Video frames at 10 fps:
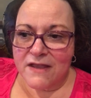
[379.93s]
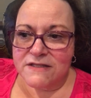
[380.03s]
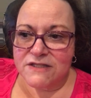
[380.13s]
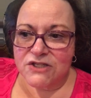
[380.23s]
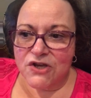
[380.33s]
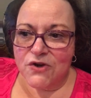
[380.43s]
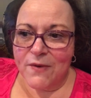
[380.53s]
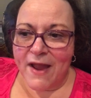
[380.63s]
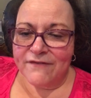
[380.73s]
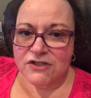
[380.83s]

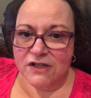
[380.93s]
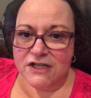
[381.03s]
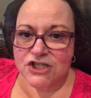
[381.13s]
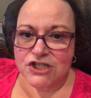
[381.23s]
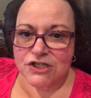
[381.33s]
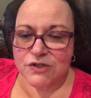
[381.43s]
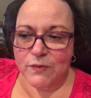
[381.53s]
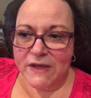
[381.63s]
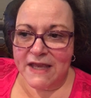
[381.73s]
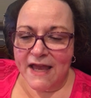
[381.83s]
So after lunch,
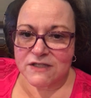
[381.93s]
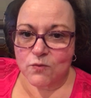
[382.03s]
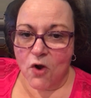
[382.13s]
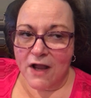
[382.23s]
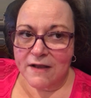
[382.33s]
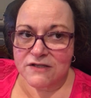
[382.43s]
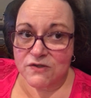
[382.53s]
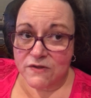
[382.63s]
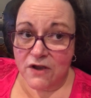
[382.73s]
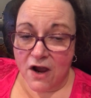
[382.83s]
we had to walk
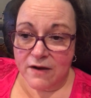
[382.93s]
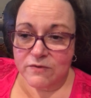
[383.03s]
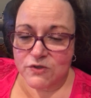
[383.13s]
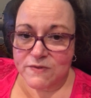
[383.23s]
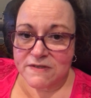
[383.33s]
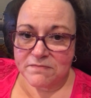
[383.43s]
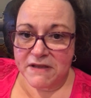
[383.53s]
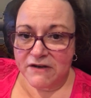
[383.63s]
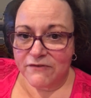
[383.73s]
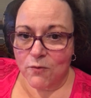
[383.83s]
to the car, which was a
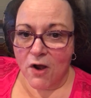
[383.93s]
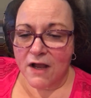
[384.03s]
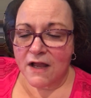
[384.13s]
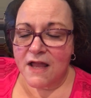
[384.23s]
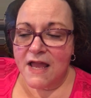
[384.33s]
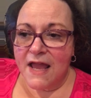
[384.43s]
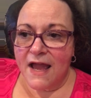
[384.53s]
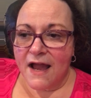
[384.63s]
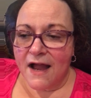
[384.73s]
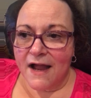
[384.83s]
bit of a walk,
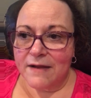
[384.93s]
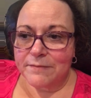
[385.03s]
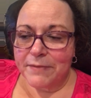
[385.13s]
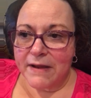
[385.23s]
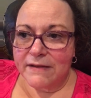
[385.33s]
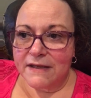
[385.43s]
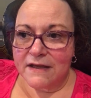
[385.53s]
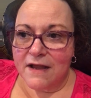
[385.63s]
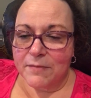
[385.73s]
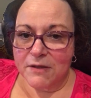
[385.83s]
probably a
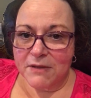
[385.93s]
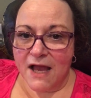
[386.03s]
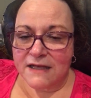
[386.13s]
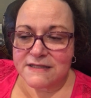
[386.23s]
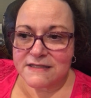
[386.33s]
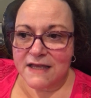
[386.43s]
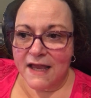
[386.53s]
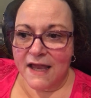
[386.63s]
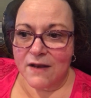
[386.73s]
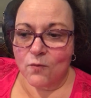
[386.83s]
couple of blocks,
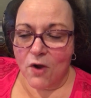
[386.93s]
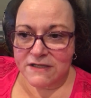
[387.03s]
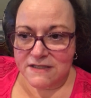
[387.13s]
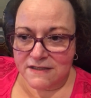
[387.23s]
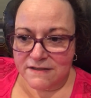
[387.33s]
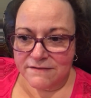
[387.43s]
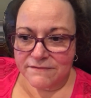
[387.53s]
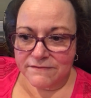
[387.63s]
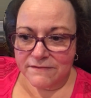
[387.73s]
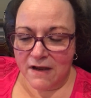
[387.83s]
and walked to the
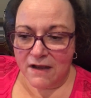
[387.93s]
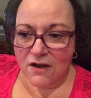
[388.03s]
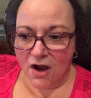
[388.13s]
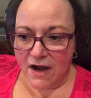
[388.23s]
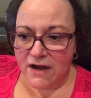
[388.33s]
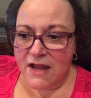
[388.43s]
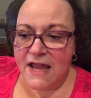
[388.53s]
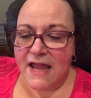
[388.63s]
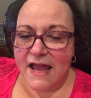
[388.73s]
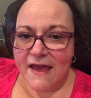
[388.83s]
car.
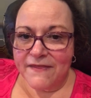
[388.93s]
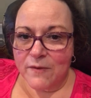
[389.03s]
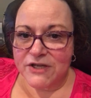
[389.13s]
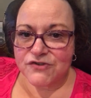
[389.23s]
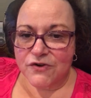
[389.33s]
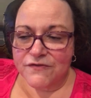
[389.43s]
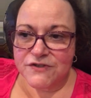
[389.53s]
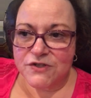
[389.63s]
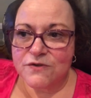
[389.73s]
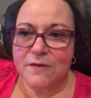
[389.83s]
And then we drove
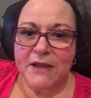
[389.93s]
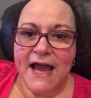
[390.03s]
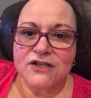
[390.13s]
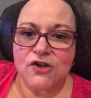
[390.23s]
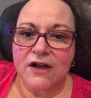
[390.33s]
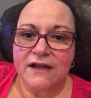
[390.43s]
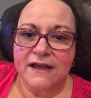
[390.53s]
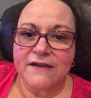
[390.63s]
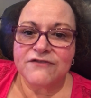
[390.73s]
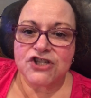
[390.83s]
to the Black
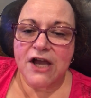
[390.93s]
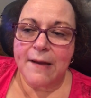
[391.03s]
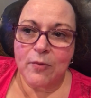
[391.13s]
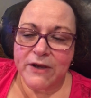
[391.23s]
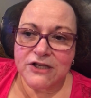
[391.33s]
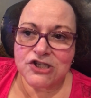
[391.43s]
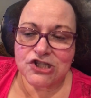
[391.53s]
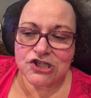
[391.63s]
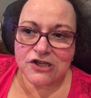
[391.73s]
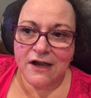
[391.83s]
Dog gift shop,
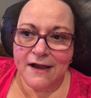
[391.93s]
which